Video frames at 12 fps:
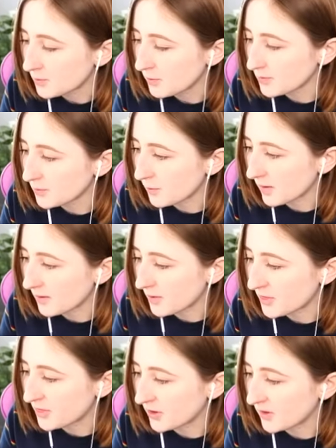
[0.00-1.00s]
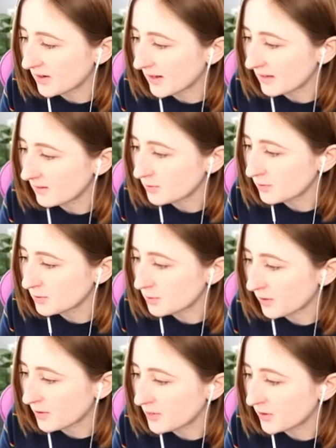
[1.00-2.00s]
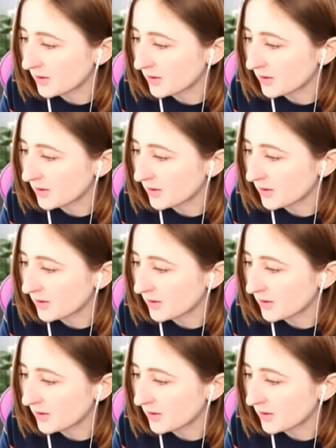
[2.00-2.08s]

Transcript: This one's worth 30. This one's worth